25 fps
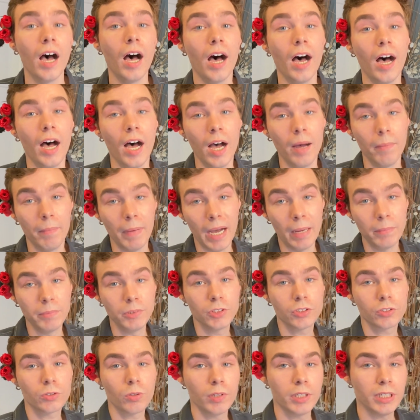I'm
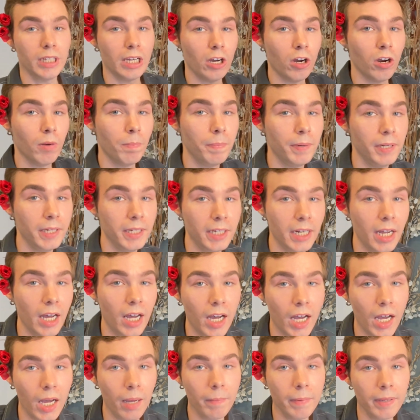just gonna open it
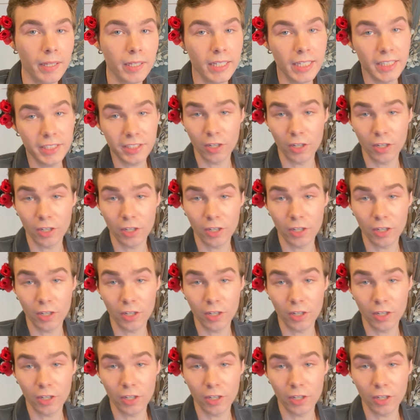up and let